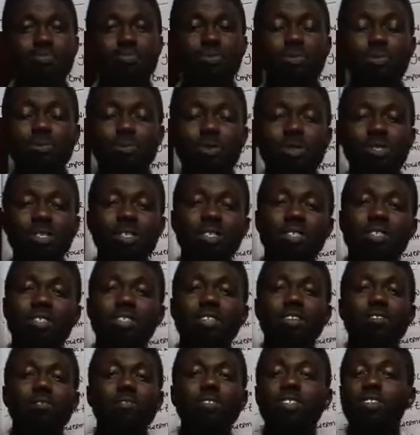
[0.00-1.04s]
promoting
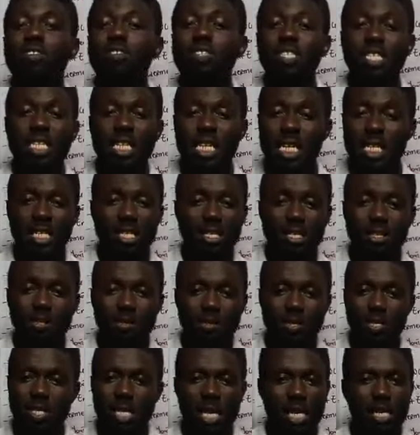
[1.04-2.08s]
self-sustenance in a
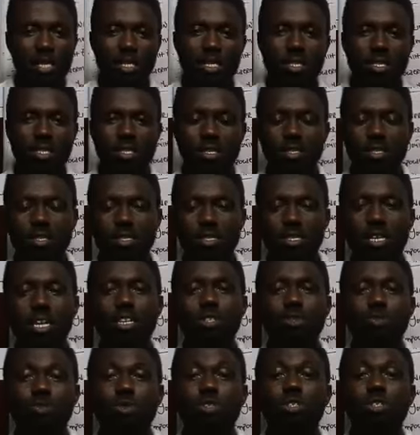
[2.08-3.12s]
society.
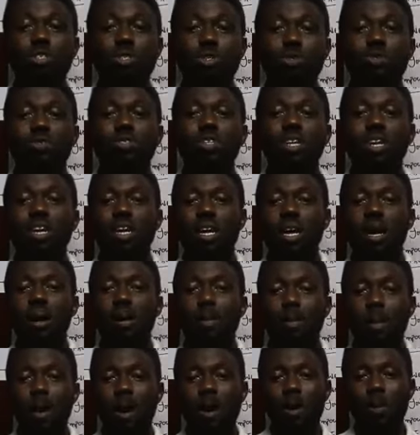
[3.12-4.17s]
That's what youth
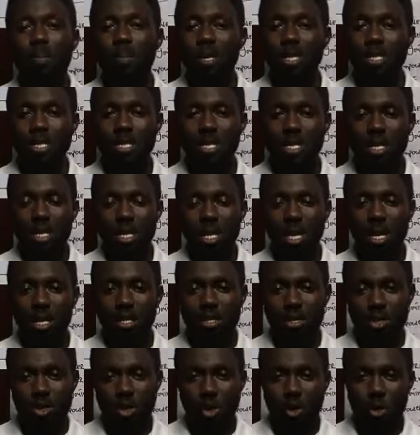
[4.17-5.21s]
empowerment
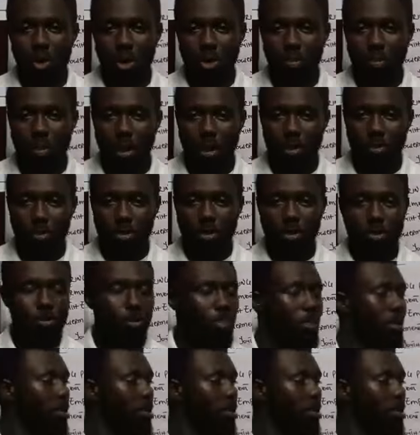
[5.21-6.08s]
is all about.